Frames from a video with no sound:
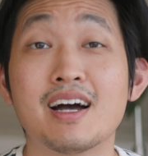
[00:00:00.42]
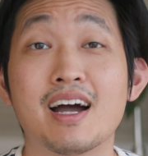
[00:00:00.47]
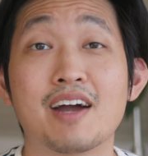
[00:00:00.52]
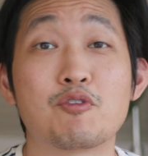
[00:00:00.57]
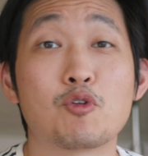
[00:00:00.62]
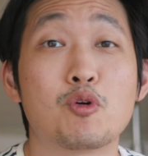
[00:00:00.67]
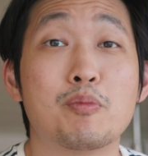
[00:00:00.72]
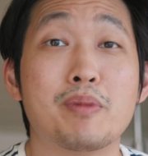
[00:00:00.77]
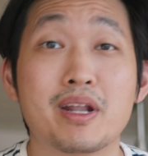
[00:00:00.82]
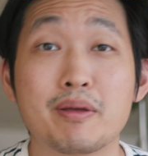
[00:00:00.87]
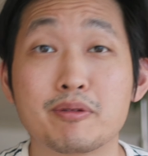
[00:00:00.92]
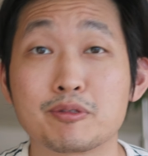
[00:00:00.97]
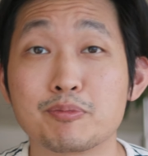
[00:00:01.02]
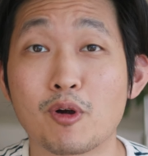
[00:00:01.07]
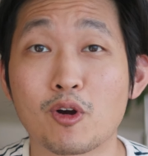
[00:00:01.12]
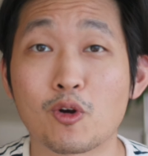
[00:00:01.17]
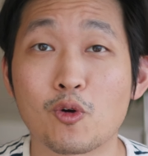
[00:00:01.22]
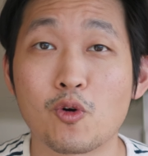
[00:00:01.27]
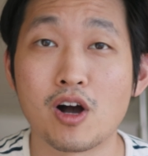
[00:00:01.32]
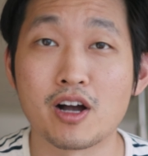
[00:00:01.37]
Hi everyone, my name is
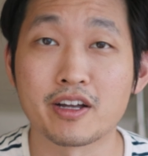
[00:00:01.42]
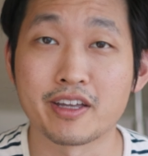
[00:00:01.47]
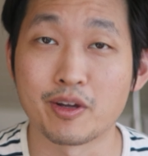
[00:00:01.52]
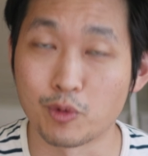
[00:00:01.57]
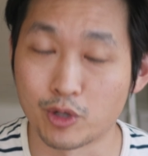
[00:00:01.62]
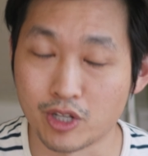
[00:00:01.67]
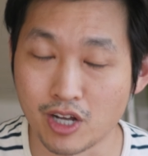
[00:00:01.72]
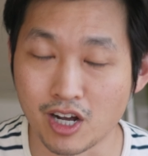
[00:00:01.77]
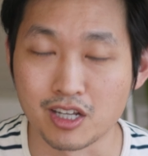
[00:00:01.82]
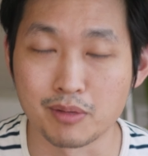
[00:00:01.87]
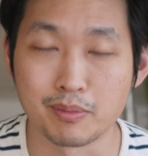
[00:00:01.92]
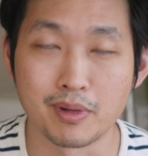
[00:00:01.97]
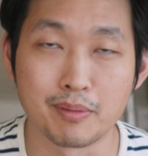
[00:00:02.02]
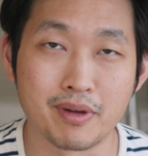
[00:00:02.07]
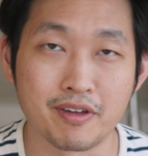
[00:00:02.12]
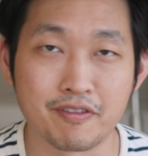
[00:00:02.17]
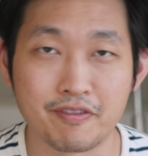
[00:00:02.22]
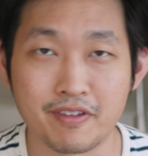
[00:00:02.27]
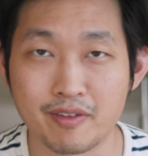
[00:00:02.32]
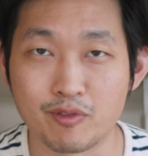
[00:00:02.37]
Mark Kwak and we're talking about
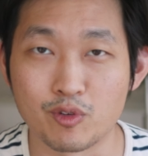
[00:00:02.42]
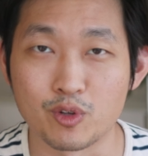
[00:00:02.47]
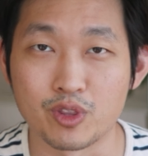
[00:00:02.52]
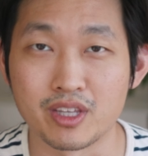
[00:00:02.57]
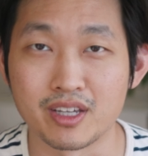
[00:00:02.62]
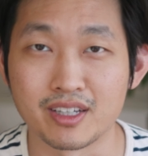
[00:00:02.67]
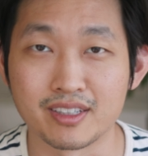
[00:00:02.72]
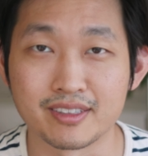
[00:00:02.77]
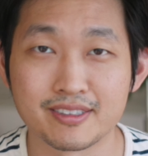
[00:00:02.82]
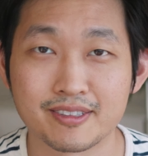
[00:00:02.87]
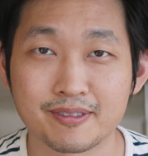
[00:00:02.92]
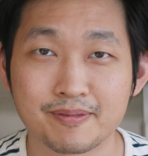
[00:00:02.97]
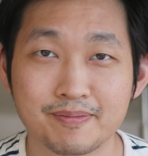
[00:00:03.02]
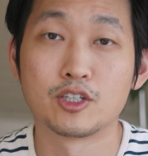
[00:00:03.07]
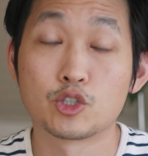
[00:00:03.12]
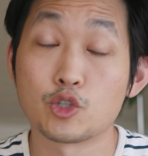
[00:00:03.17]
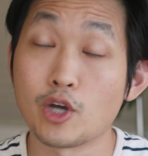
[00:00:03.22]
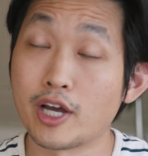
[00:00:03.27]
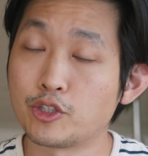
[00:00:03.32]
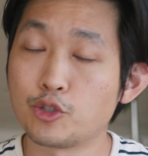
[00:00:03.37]
my favorite things.
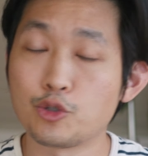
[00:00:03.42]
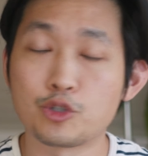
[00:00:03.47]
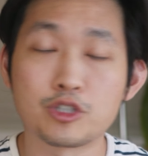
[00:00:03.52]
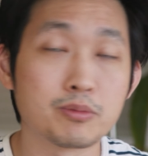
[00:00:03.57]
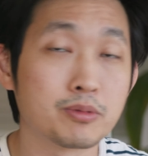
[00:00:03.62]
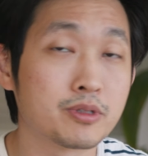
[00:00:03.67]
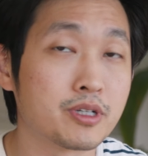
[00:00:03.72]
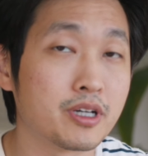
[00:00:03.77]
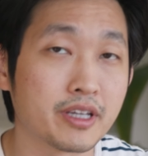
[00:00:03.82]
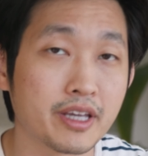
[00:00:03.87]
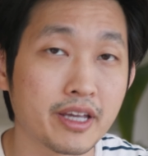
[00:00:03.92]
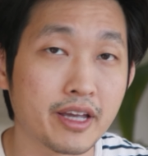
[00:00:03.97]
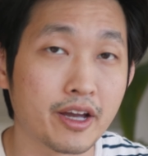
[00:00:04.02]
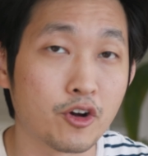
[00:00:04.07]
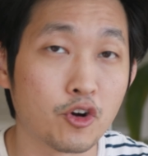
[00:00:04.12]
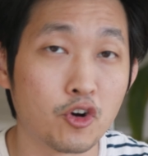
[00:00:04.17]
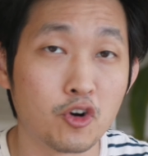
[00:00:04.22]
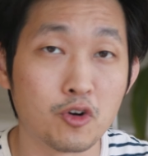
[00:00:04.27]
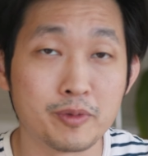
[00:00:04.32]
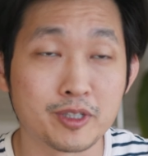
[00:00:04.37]
So I do some cooking
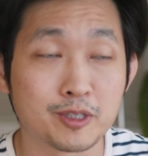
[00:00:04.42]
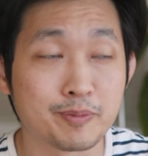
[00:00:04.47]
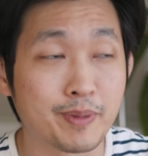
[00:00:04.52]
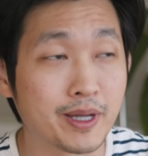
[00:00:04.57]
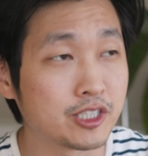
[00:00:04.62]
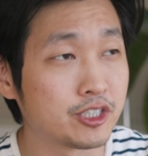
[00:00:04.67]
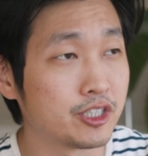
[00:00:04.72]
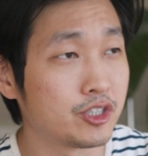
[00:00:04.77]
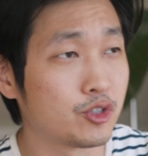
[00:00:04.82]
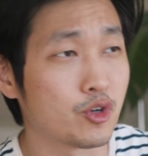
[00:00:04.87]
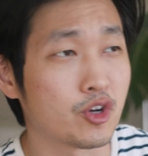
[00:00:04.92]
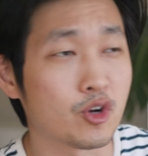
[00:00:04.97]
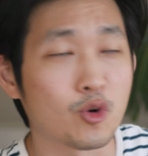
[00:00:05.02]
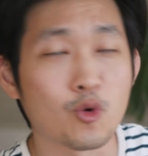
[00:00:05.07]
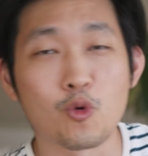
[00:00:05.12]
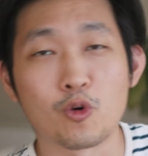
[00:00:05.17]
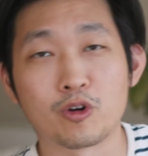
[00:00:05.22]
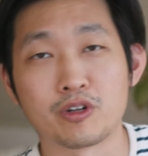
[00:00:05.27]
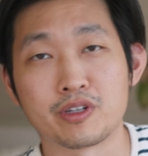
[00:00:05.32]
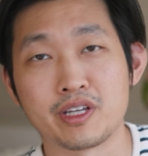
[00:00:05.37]
at home, especially during
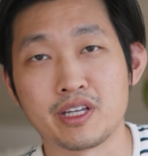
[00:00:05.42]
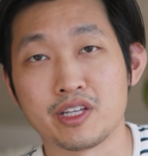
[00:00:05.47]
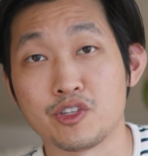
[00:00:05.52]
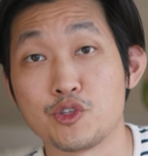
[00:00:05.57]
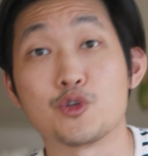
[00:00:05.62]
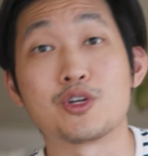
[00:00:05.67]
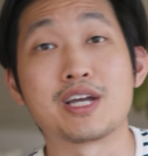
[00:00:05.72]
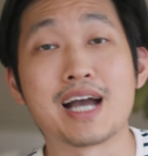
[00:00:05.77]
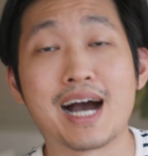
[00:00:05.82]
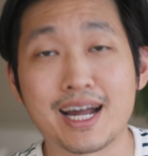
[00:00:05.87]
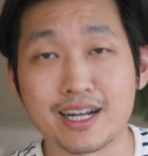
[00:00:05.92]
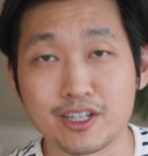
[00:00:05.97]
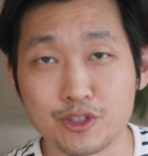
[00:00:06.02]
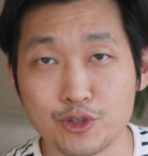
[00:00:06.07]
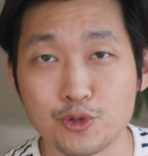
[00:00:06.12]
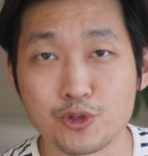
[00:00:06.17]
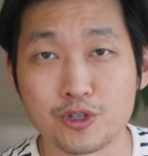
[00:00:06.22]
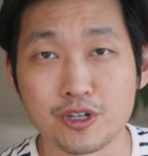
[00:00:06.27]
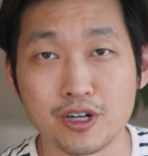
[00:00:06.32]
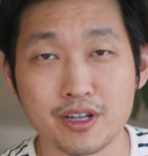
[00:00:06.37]
quarantine, you gotta
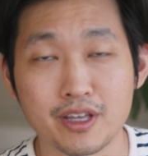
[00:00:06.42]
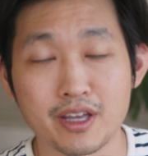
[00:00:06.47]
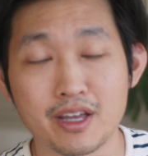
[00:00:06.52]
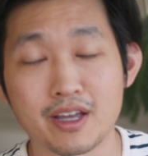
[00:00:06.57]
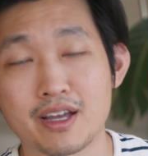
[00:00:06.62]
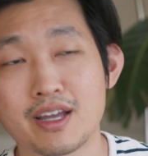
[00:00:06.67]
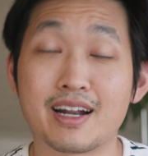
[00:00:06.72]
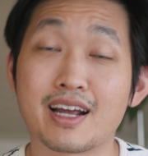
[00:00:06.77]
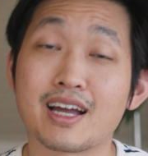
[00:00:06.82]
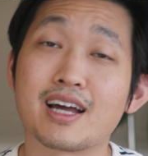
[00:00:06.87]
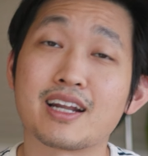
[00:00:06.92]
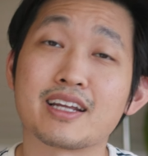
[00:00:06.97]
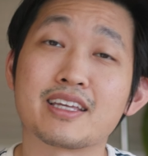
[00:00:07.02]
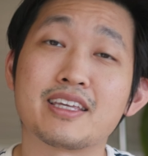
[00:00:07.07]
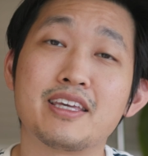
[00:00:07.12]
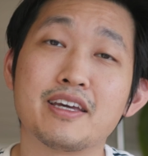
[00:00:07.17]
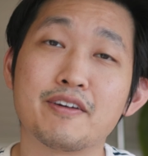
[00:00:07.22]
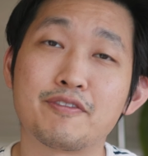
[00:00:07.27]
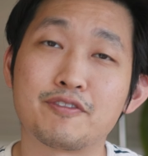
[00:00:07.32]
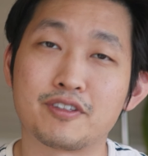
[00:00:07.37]
do cooking. And I got a
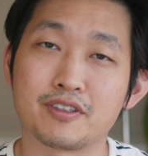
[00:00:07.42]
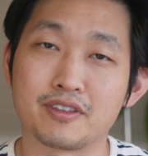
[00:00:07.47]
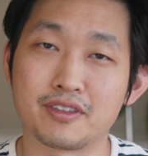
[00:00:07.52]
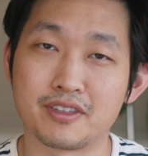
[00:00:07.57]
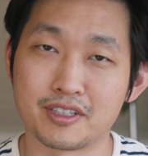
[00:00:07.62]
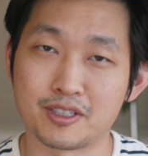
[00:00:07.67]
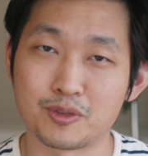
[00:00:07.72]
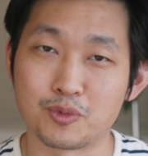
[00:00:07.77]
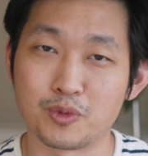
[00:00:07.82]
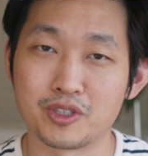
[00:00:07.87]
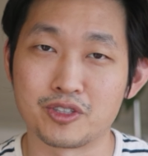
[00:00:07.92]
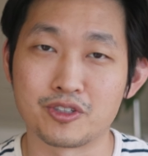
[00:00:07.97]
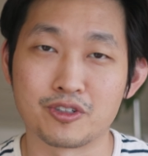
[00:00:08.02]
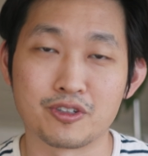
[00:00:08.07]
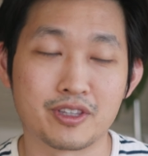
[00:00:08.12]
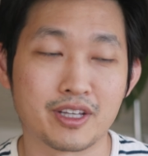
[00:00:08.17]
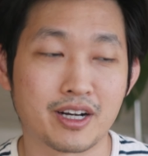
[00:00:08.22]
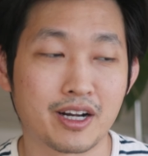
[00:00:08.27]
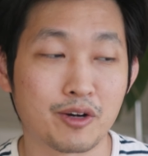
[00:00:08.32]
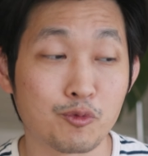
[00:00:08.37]
gift this
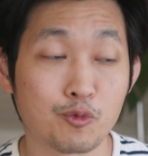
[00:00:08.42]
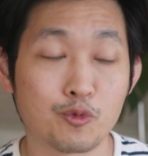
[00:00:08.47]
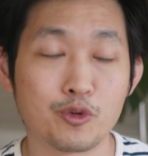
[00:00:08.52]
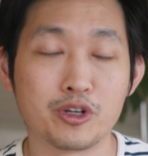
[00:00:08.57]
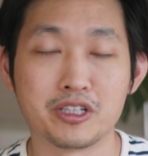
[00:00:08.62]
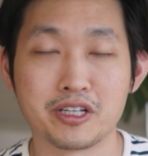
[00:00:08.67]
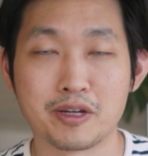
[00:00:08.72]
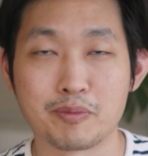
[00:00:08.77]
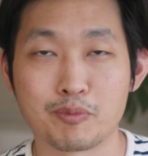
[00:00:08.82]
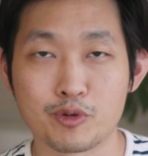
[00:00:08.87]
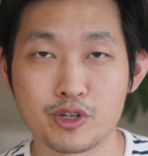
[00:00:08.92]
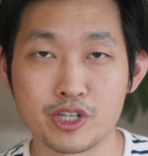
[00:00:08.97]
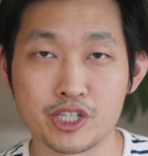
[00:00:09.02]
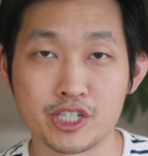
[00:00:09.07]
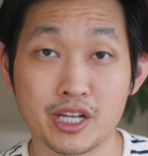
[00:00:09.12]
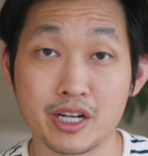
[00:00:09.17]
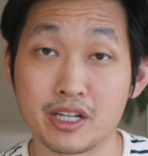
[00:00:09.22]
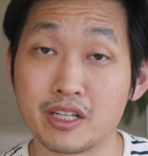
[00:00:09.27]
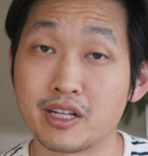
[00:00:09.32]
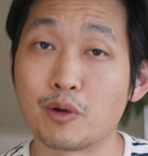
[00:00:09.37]
winter that I really
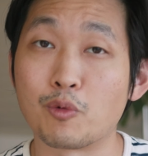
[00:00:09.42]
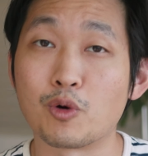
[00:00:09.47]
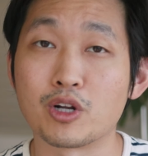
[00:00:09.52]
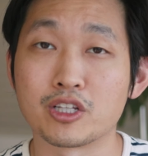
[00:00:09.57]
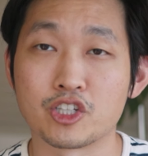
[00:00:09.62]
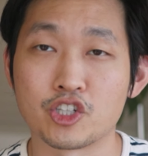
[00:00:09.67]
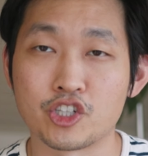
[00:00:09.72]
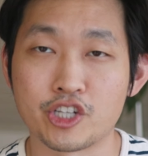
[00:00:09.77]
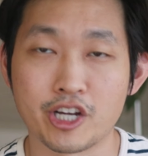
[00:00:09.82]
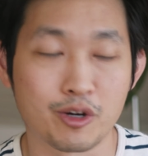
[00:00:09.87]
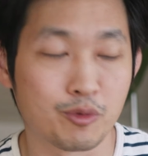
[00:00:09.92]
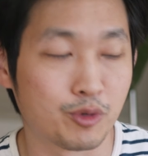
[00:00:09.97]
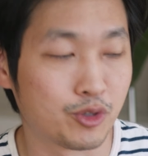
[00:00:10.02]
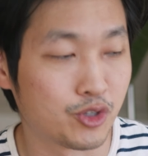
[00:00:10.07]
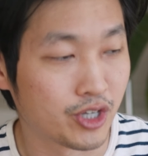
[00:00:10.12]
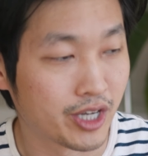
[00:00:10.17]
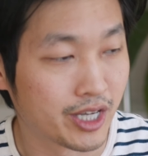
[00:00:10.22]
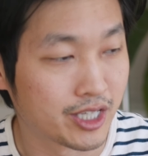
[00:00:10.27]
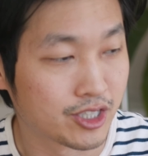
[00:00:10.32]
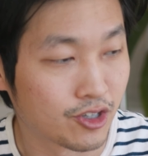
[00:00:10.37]
appreciated and I wanted to share it
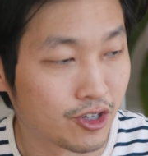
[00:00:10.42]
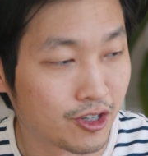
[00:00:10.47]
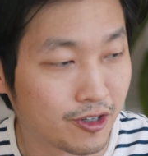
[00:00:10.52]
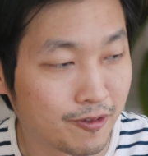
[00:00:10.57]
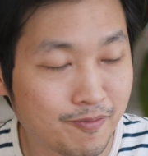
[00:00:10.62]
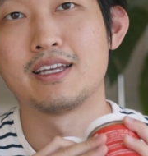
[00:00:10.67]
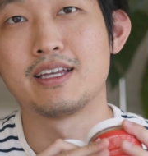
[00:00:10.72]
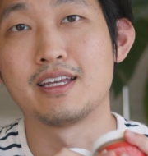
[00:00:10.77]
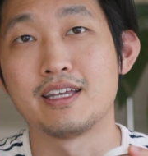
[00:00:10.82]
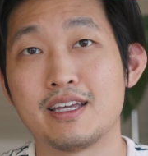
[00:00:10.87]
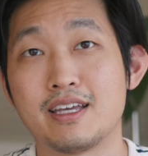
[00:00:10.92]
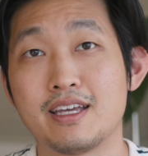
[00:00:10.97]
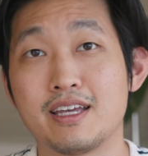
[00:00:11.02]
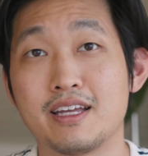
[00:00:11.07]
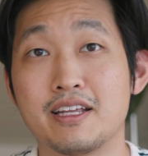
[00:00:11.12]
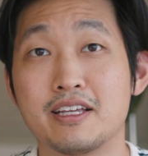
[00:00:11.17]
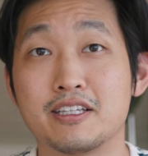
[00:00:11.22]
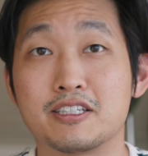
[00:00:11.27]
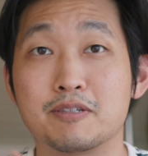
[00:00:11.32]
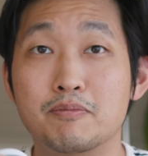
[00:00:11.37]
with you guys all.
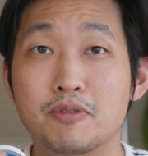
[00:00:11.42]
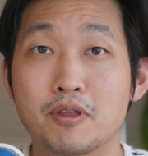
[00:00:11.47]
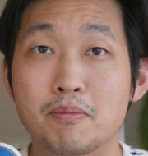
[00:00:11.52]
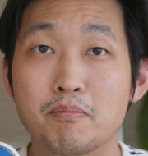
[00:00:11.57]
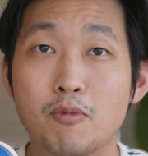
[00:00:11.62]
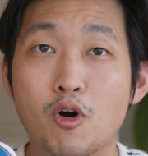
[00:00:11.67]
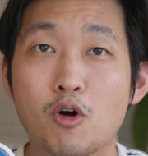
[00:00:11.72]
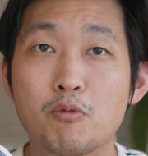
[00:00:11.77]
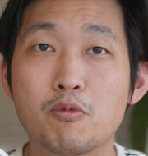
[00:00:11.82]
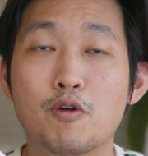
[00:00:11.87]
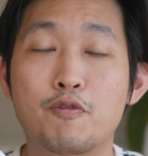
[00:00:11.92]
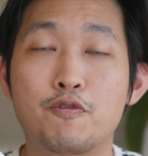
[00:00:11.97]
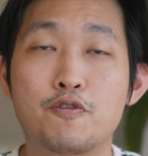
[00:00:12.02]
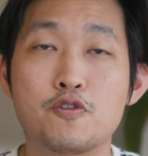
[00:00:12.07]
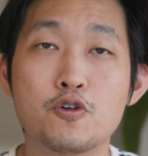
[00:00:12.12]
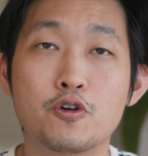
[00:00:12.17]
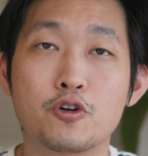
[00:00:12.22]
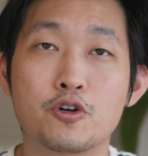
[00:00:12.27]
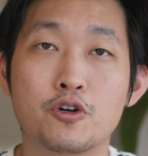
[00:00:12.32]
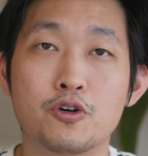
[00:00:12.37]
It is the
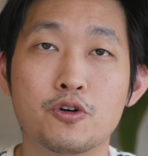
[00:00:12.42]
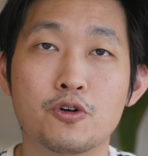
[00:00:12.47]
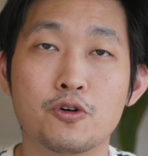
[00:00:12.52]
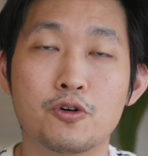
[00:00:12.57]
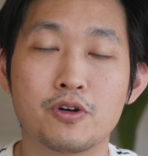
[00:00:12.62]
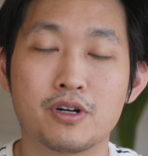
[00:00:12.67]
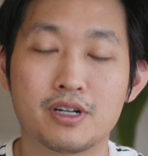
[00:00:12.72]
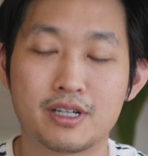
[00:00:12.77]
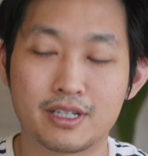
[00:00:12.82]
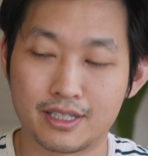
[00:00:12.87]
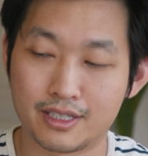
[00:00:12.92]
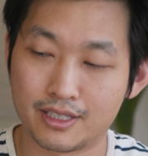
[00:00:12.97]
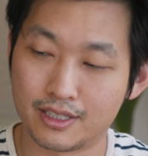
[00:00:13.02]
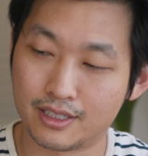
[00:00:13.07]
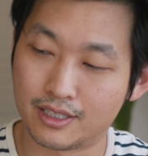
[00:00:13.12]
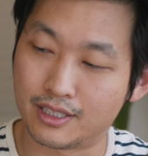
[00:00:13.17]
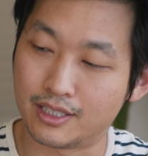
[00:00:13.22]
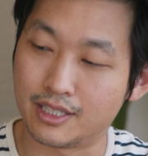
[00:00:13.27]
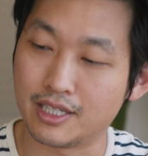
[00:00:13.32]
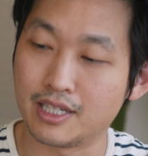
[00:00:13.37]
Momofuku
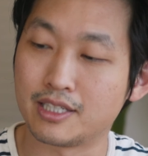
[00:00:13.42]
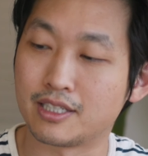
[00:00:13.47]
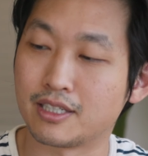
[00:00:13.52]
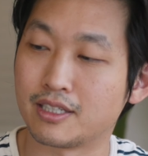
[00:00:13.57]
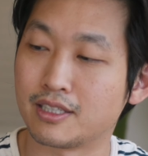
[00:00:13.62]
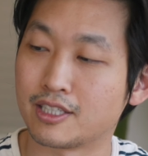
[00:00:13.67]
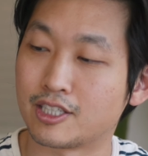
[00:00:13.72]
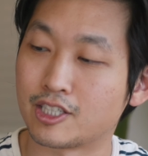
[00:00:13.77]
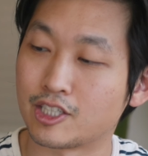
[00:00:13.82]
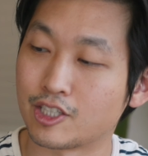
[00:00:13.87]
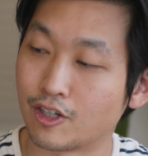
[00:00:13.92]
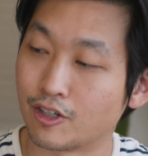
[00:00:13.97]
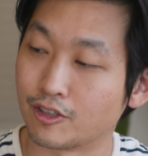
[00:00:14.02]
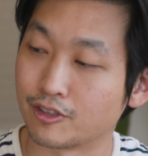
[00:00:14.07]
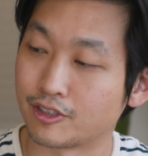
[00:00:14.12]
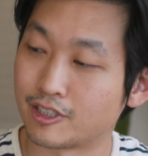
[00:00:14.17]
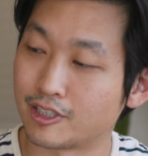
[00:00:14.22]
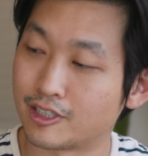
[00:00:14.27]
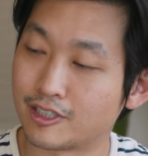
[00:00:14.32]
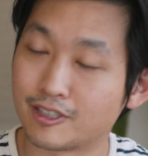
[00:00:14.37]
seasoned
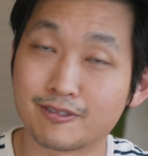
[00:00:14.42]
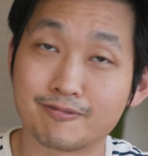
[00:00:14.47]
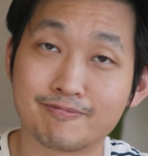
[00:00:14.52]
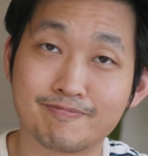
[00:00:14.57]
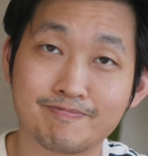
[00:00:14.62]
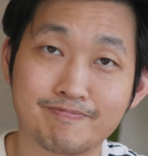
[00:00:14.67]
salts.